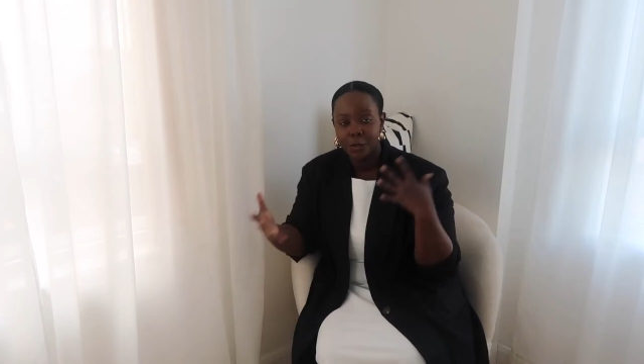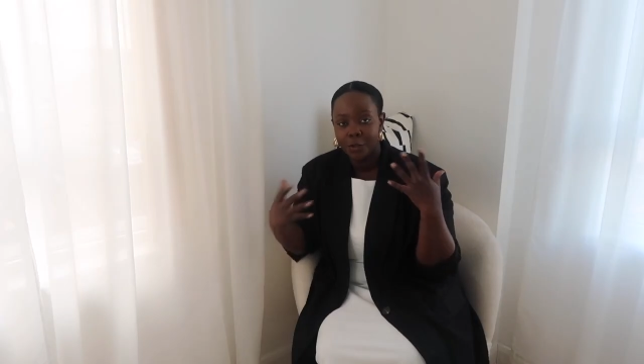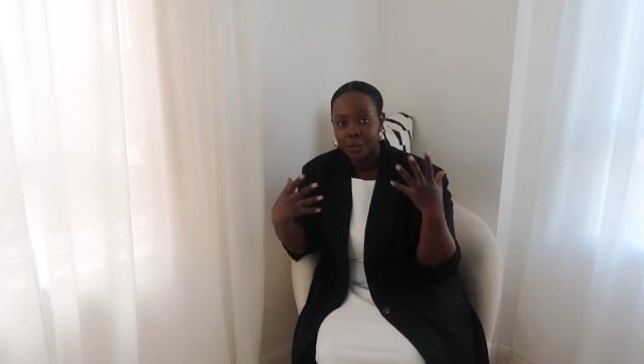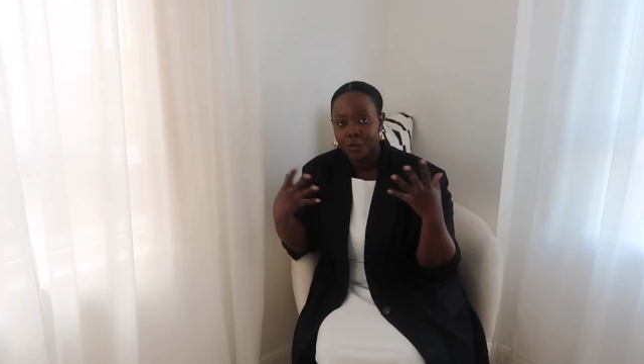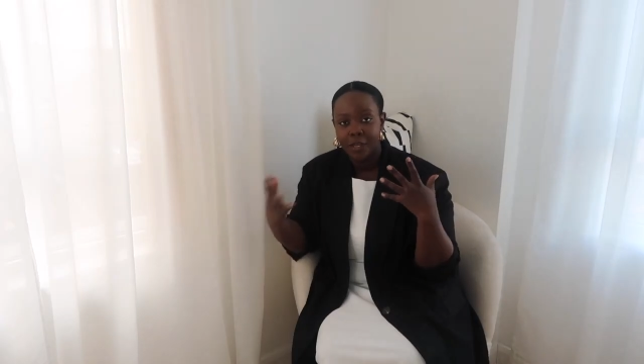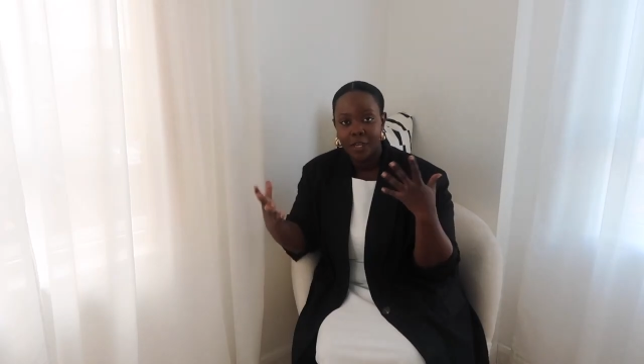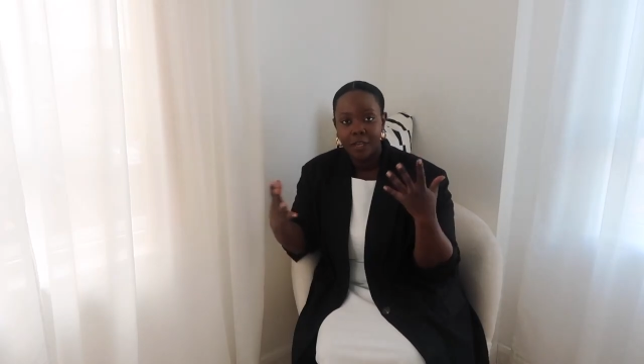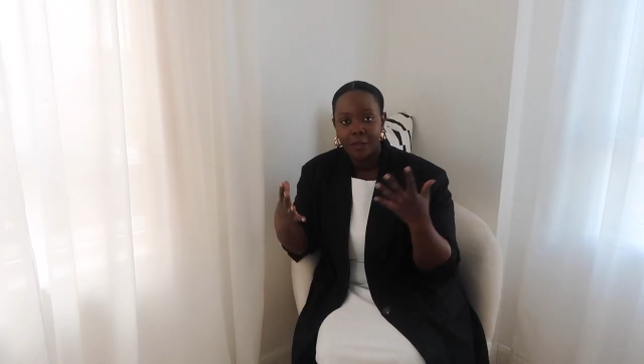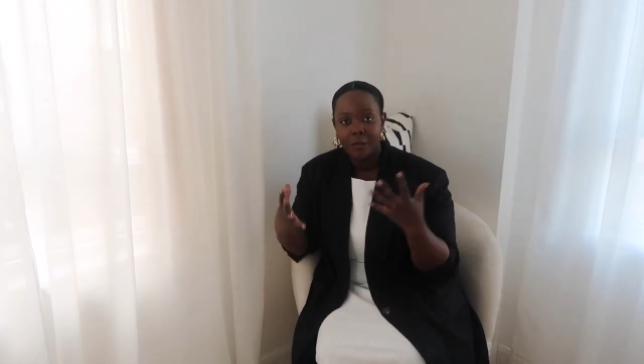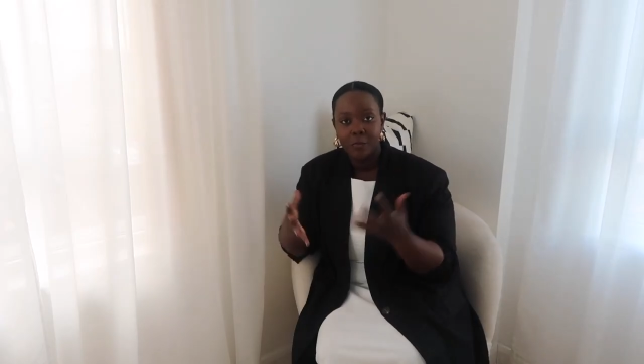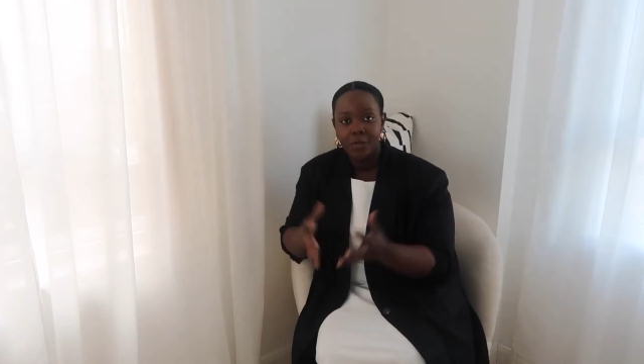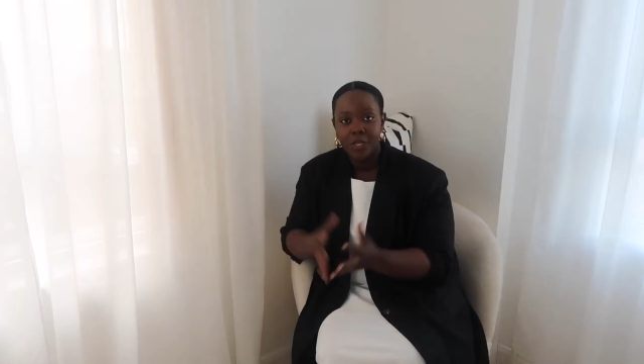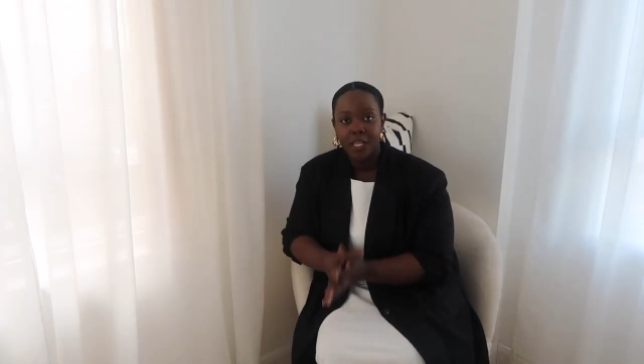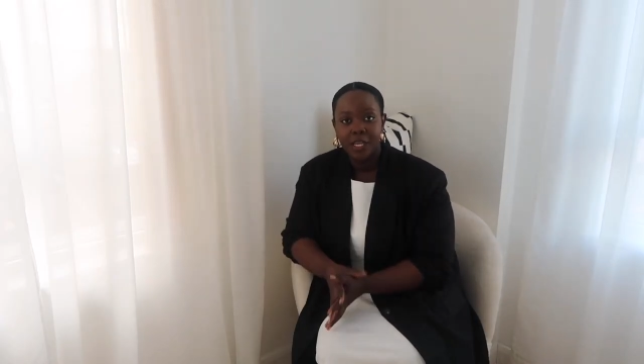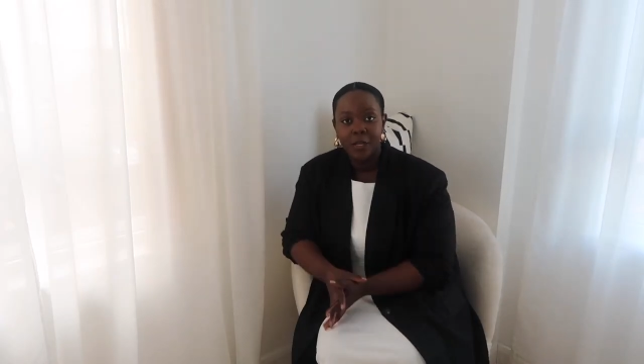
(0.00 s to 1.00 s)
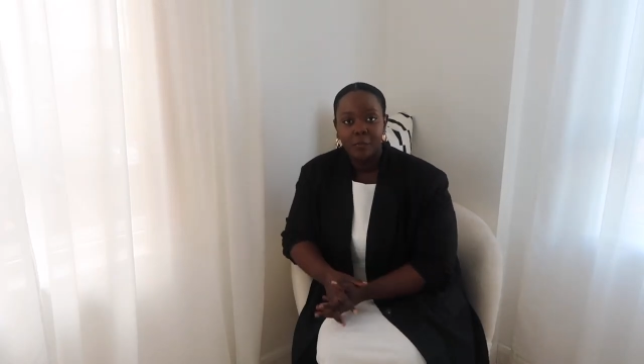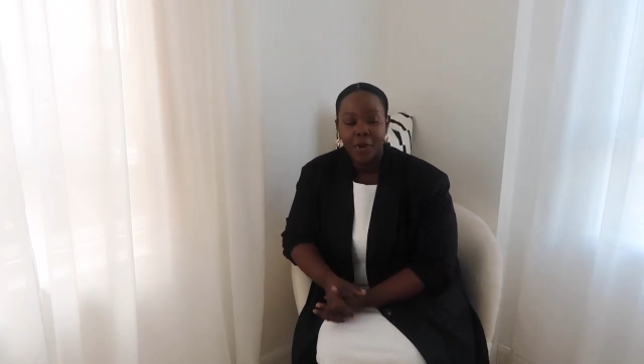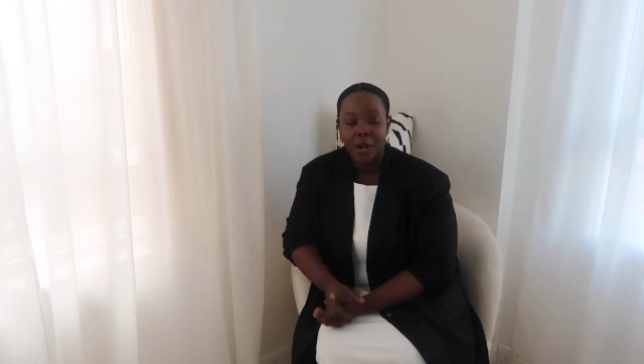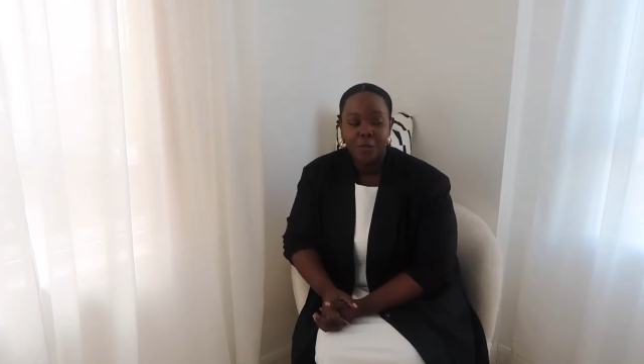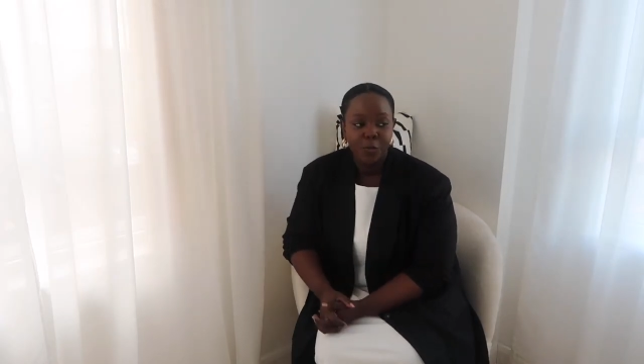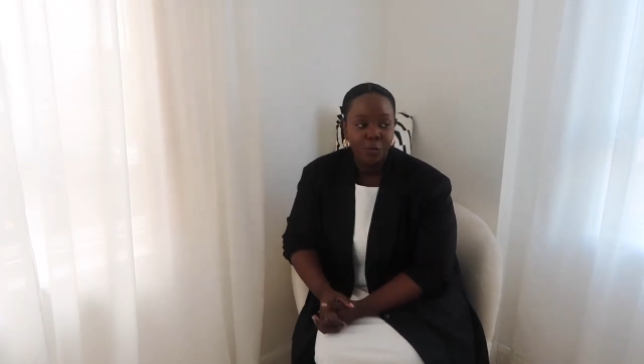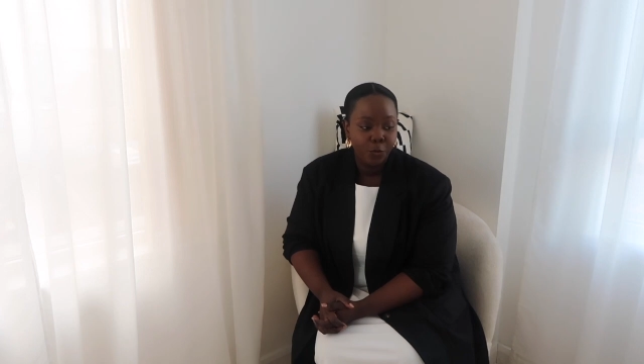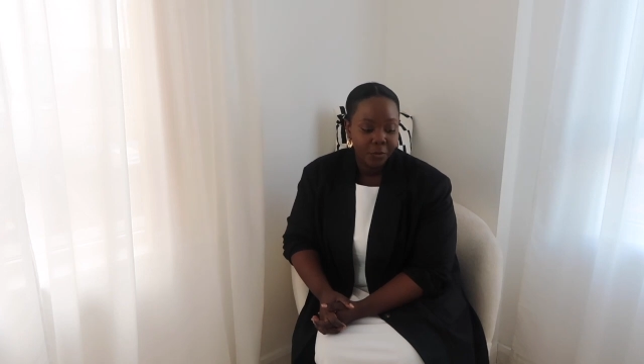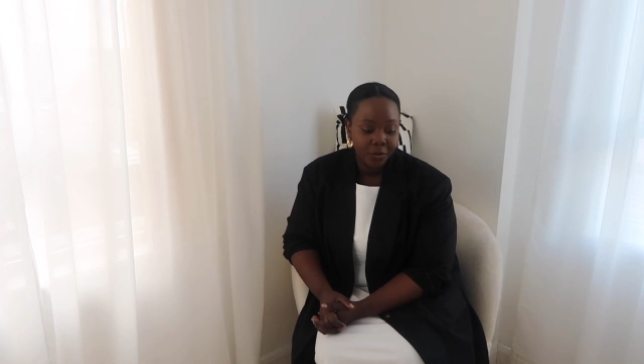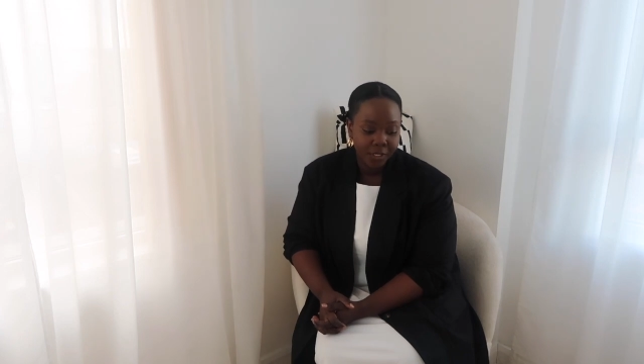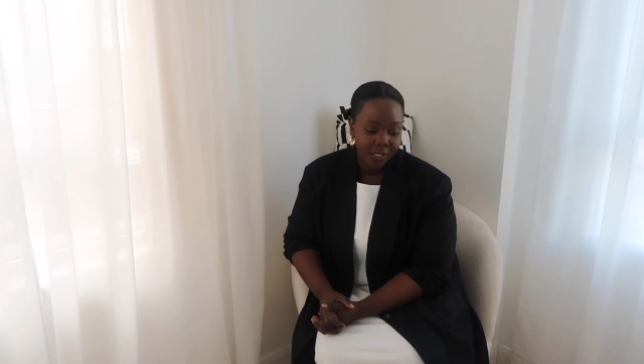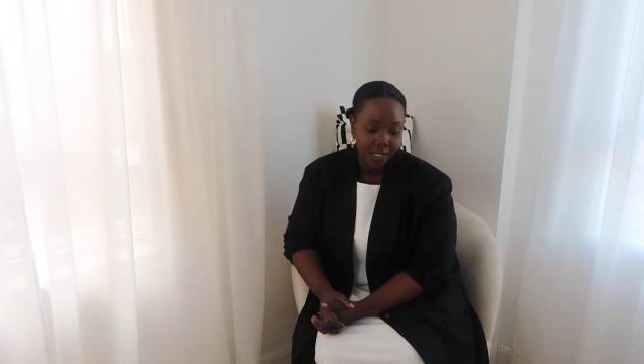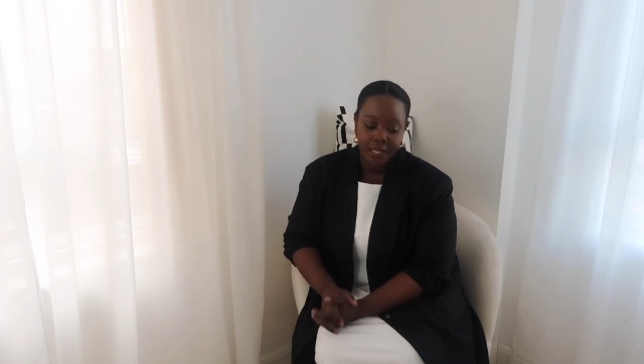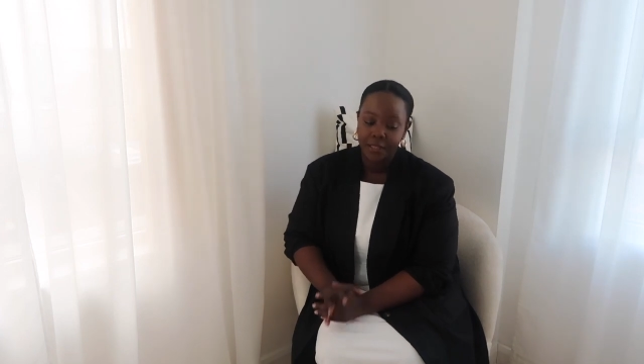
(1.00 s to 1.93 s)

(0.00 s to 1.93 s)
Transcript: you know, be in my thoughts.